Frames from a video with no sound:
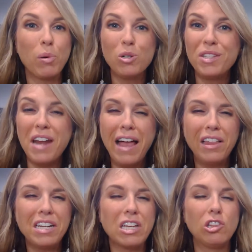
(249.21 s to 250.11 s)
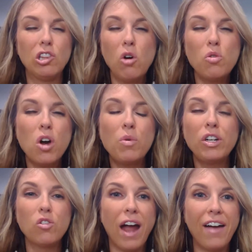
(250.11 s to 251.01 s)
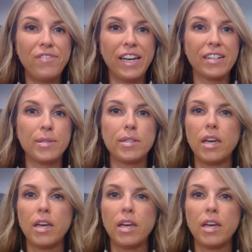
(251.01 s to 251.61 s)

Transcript: personality, logo and graphics,